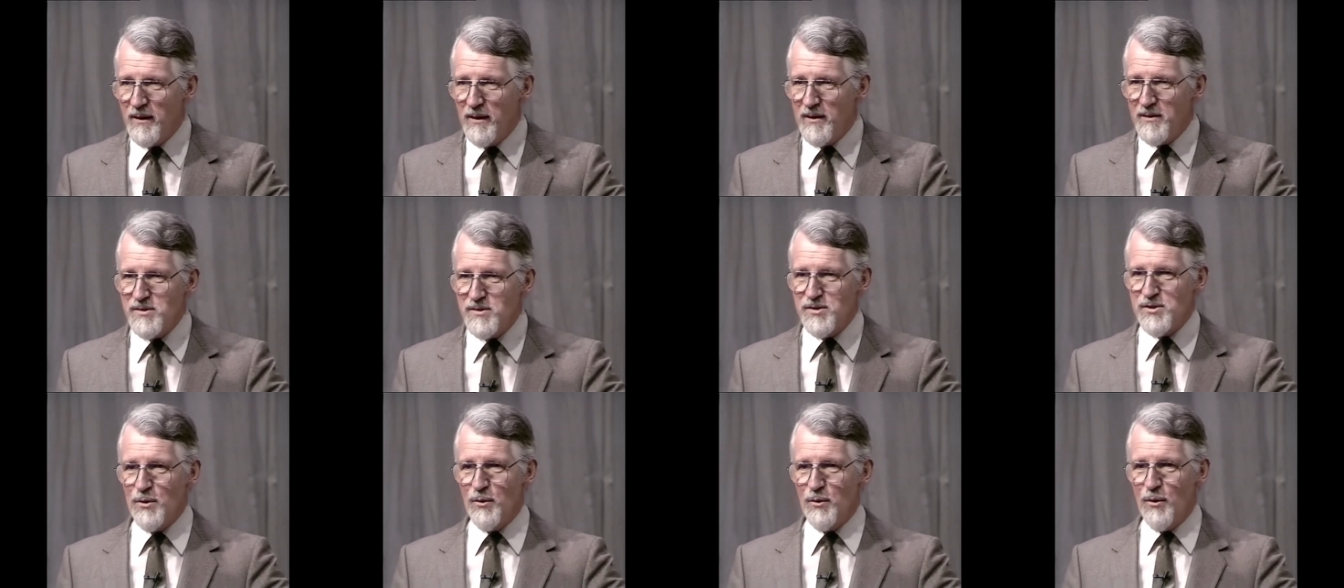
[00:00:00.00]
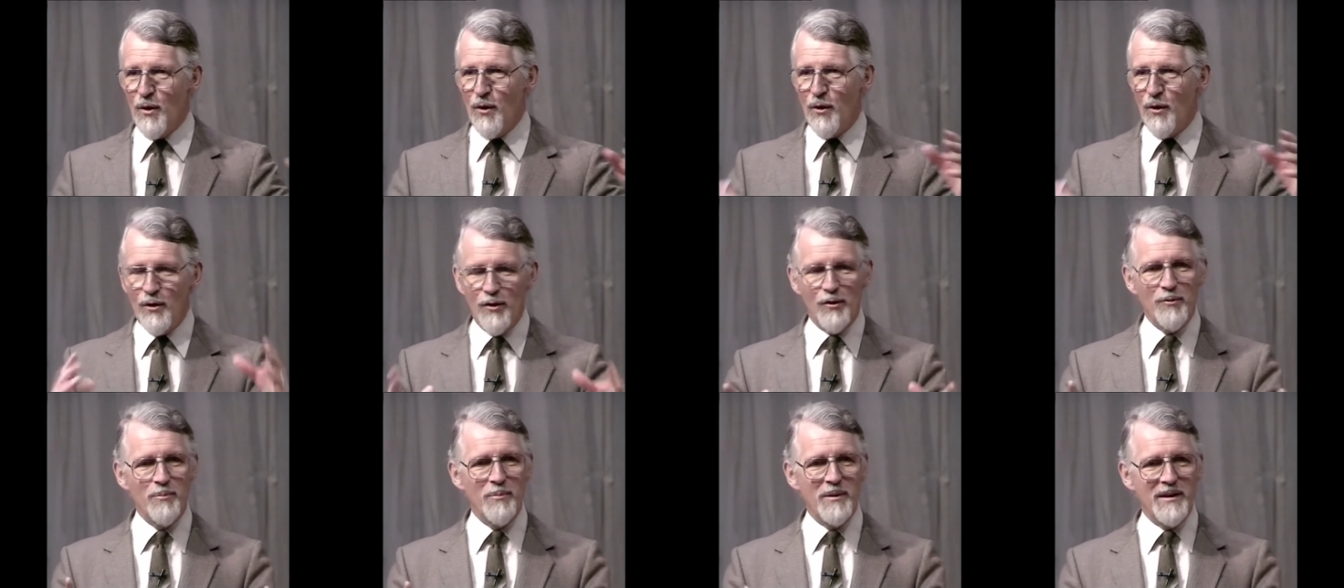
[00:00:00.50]
So,
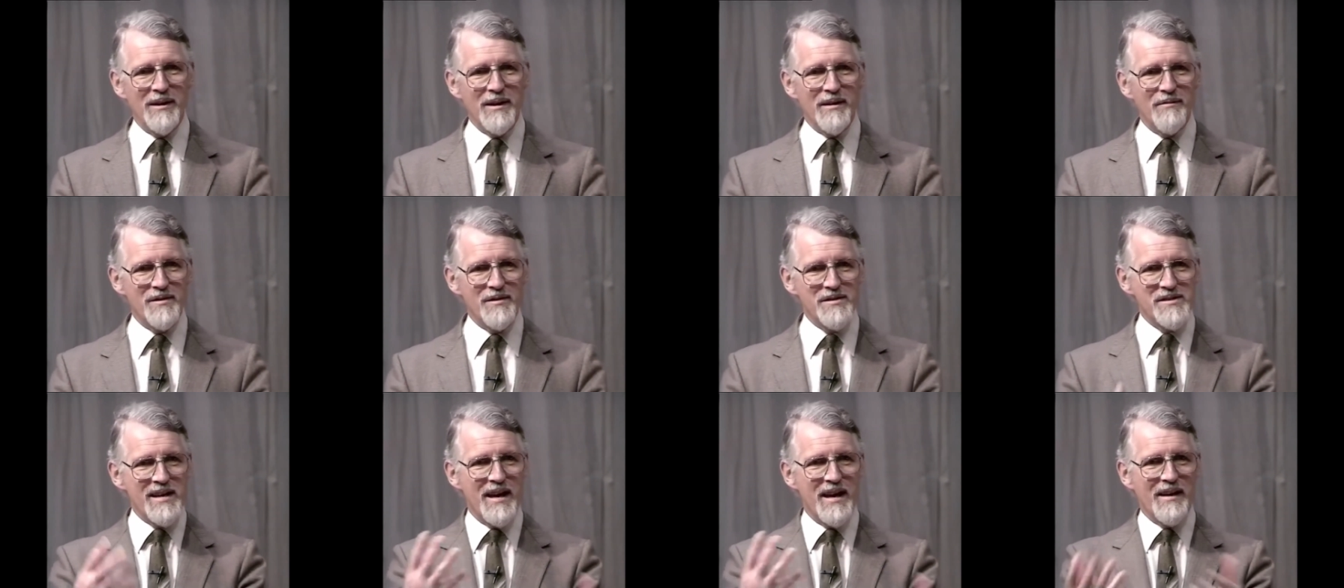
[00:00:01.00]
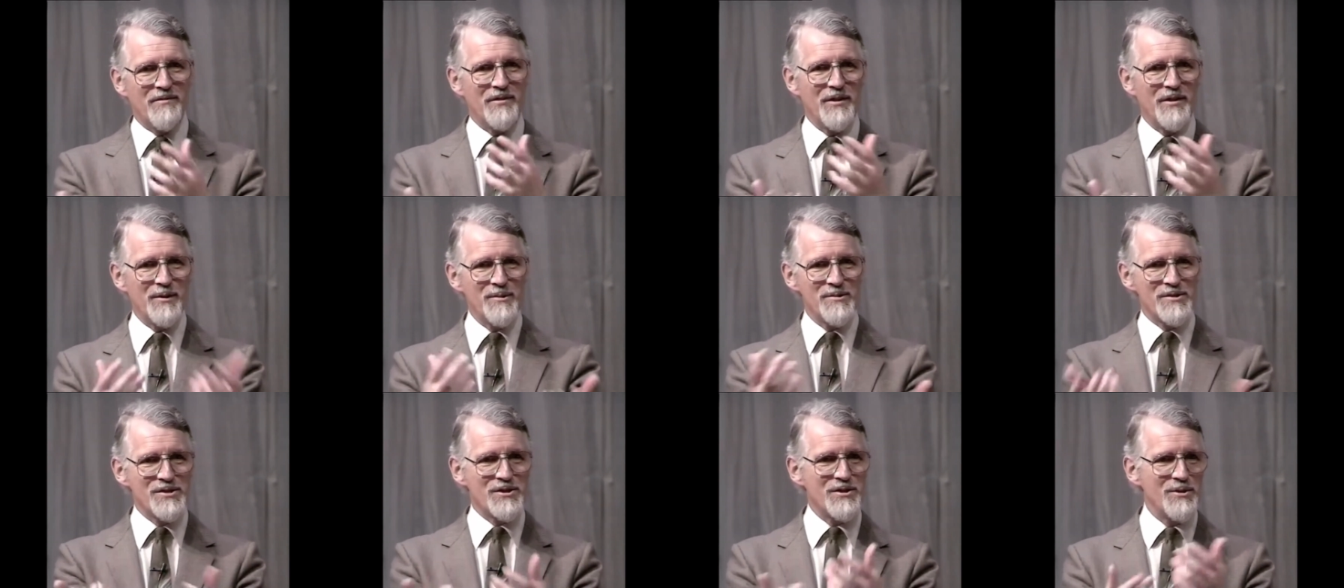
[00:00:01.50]
all believers have
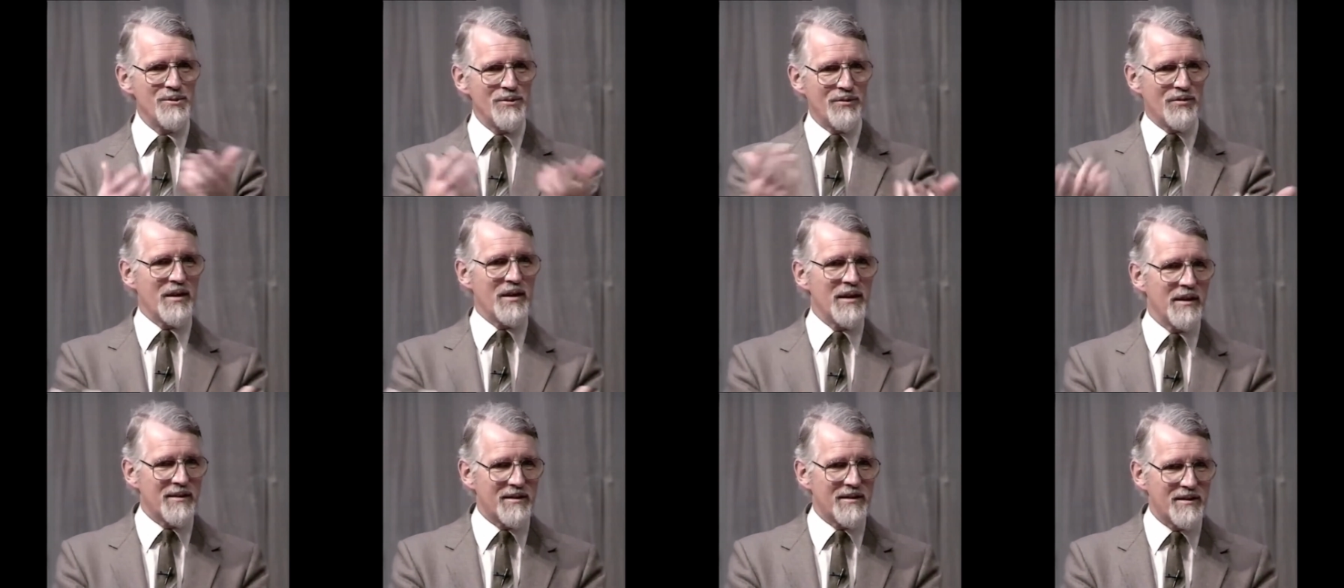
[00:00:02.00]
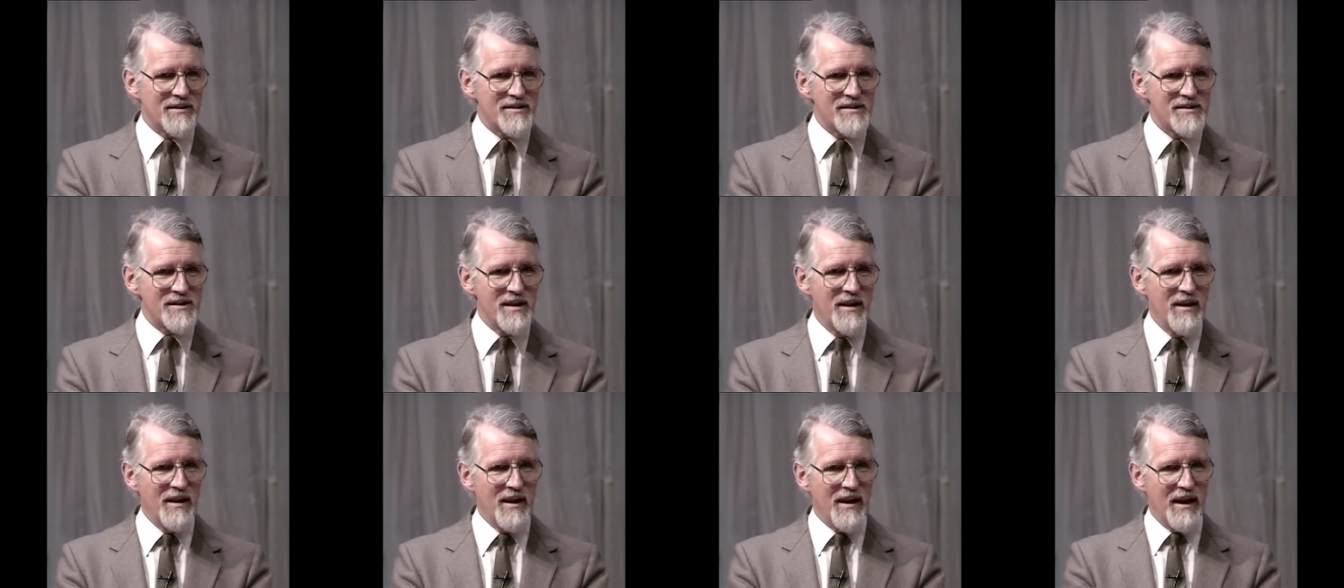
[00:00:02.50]
those two
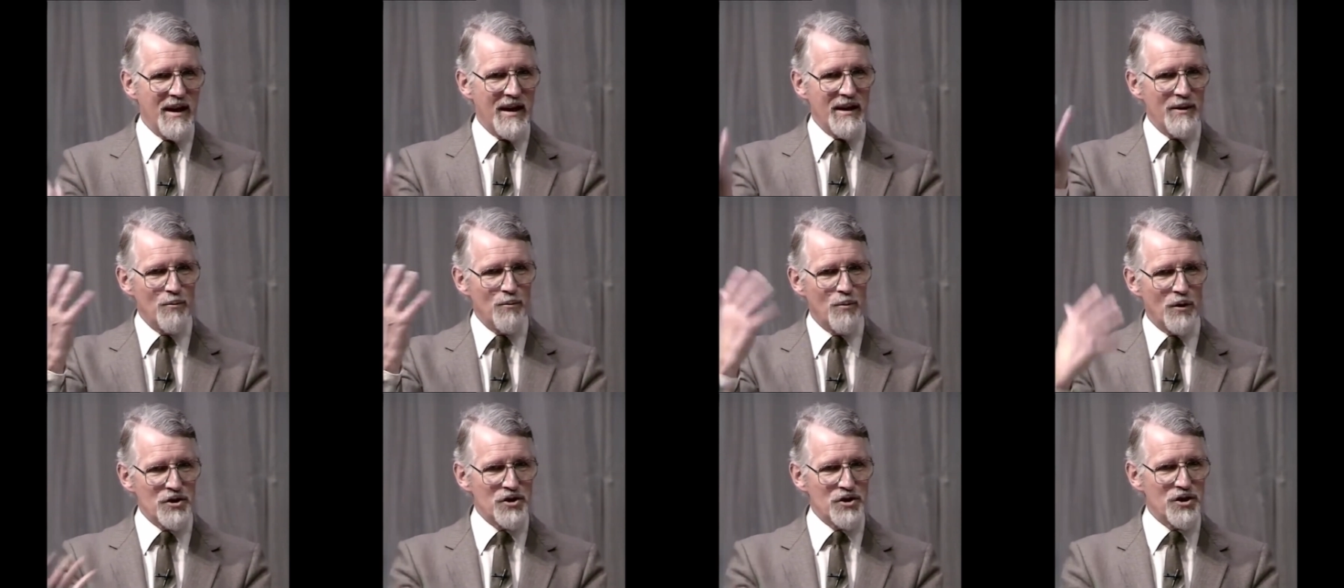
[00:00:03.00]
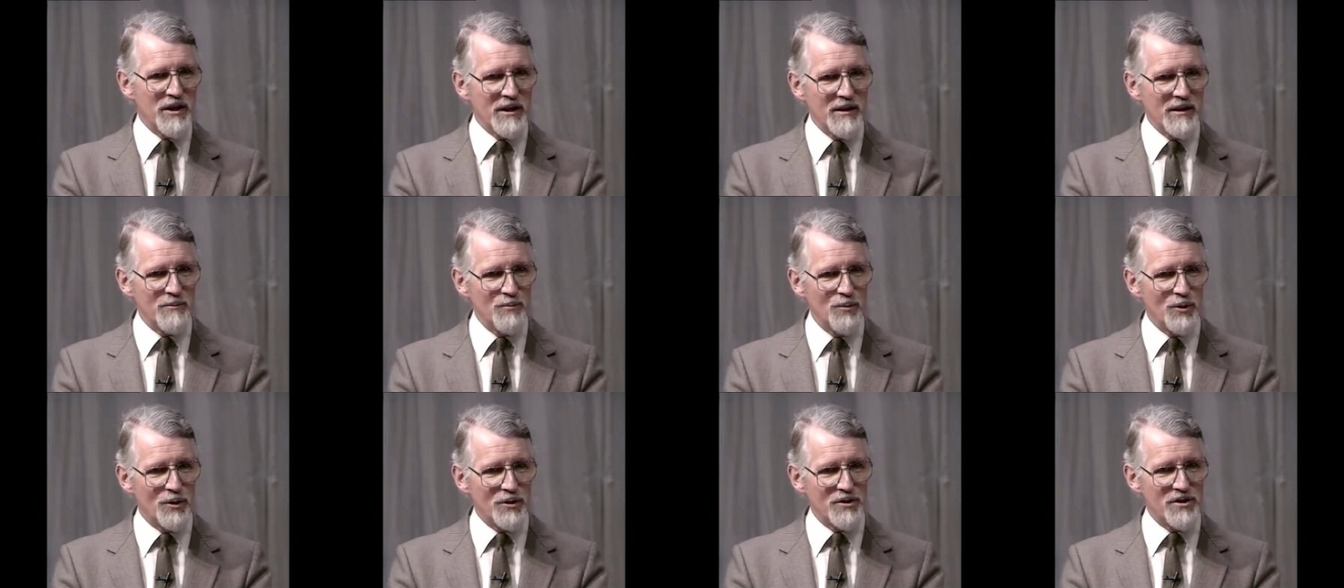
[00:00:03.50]
things a washing
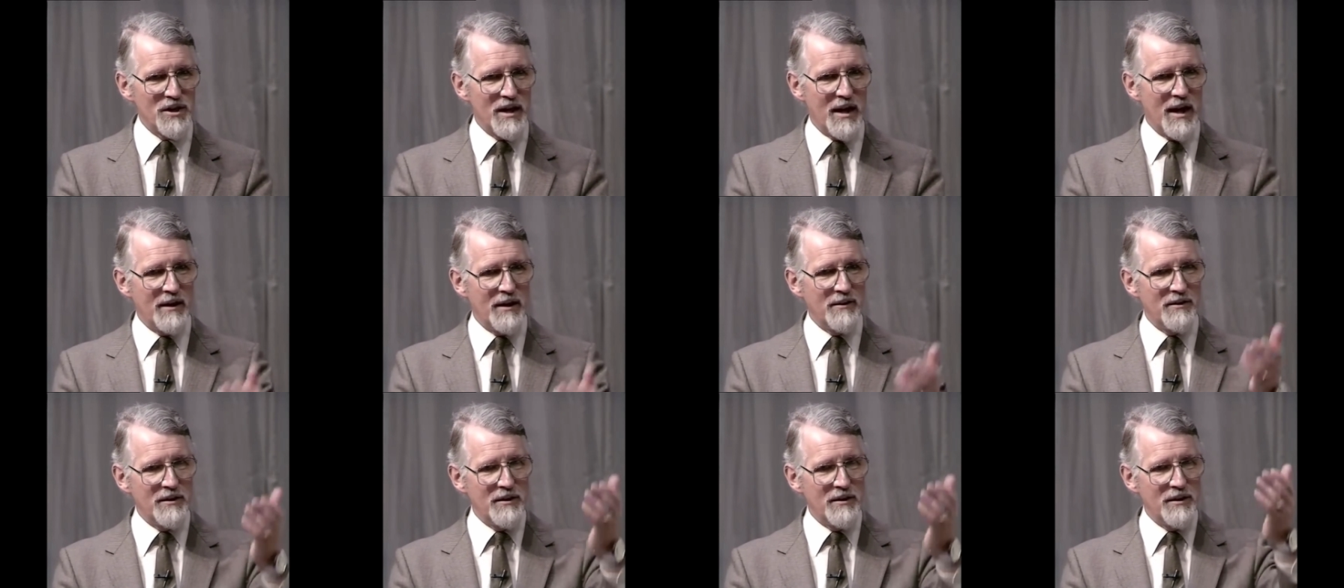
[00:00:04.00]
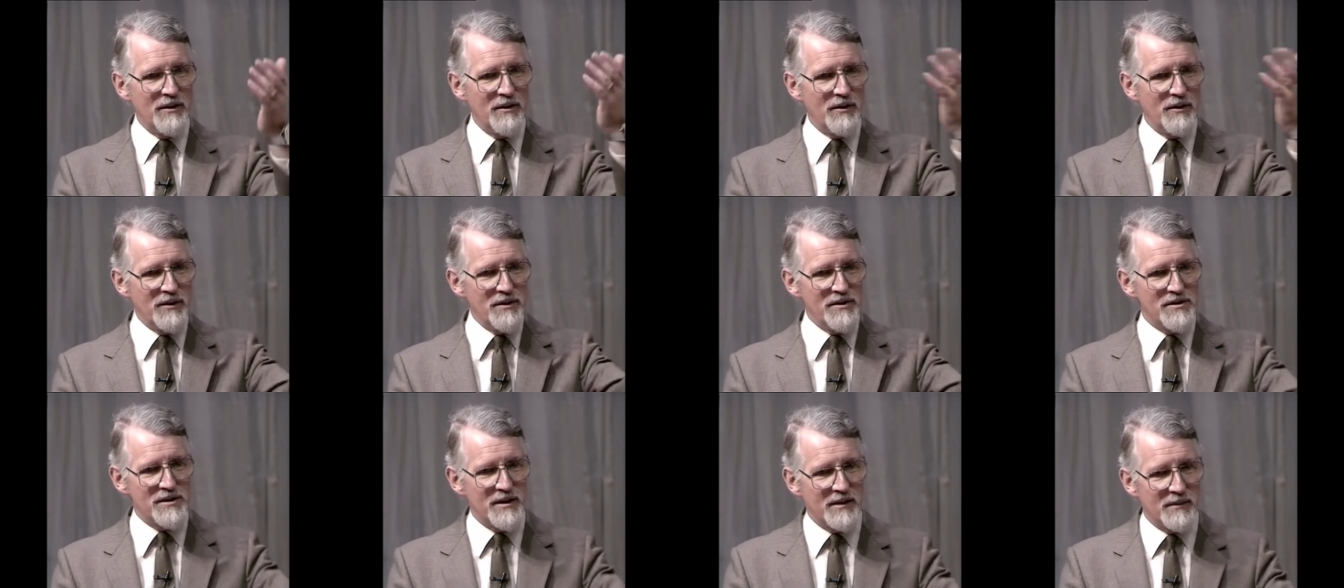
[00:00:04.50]
in water and an
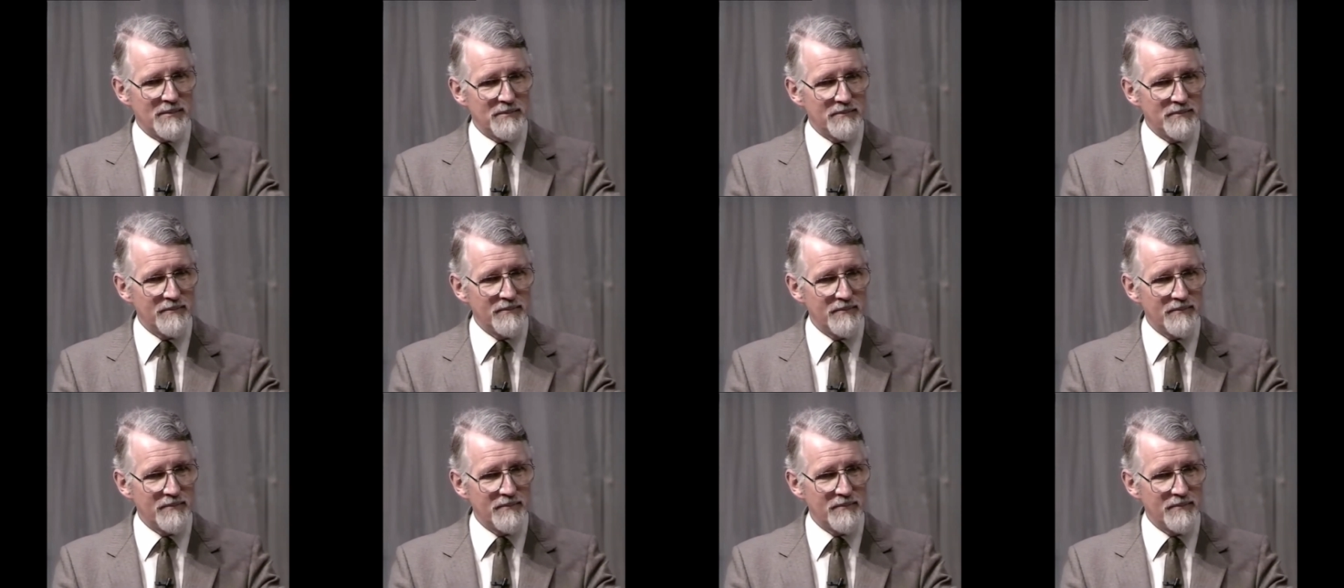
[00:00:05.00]
anointing.